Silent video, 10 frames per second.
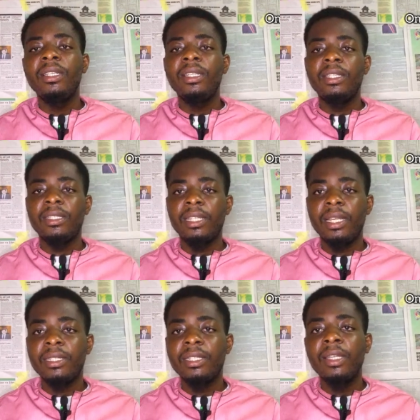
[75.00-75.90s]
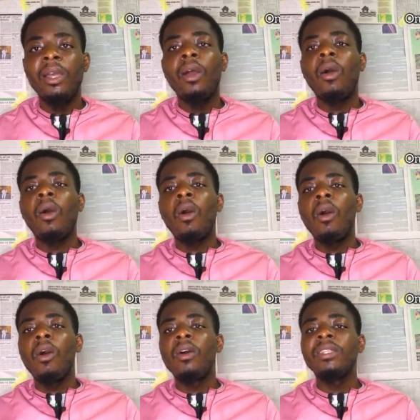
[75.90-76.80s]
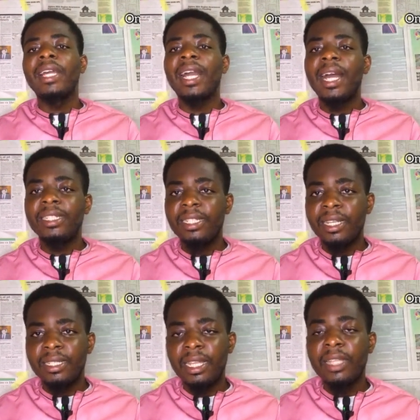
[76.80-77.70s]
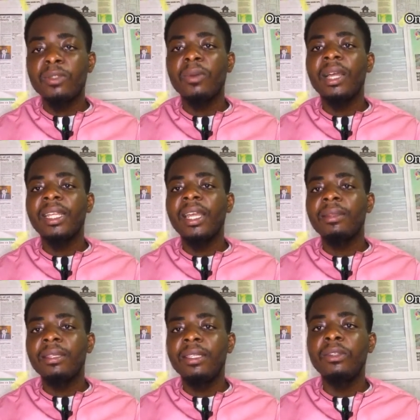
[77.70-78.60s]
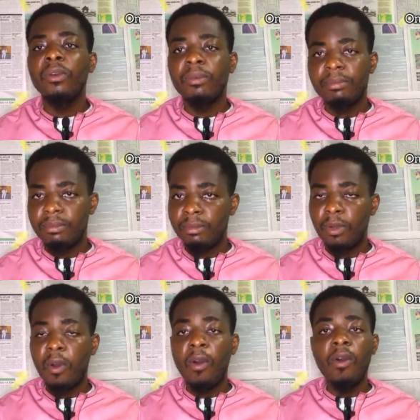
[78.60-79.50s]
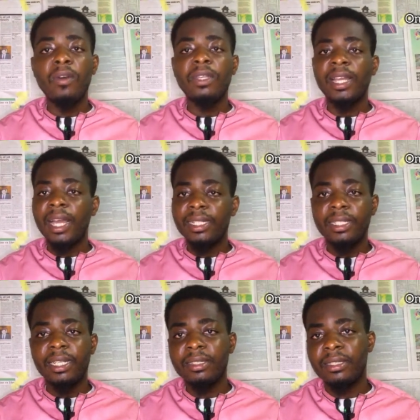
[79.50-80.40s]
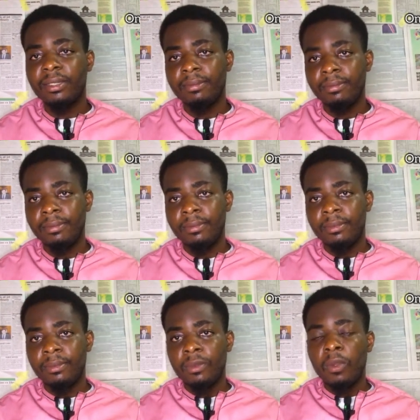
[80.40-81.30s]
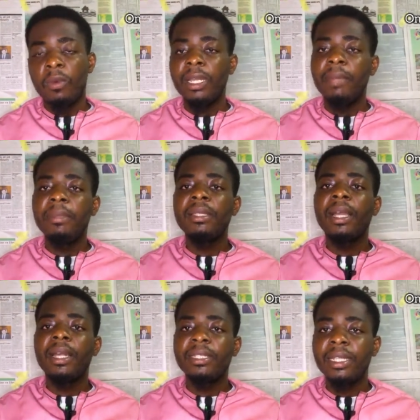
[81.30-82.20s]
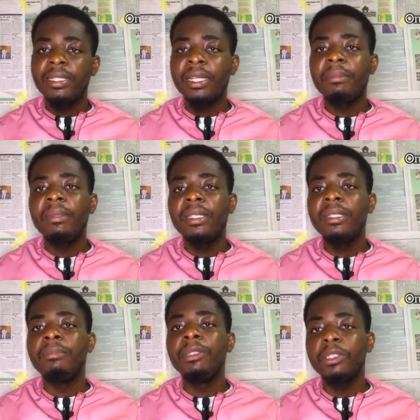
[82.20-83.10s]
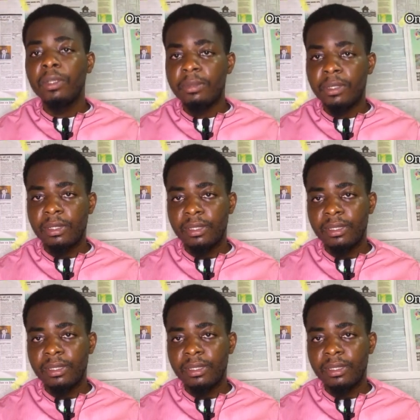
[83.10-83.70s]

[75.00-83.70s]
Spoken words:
is that all the cardinals has to gather in Rome. All the cardinals. When I mean cardinals, I mean the bishops.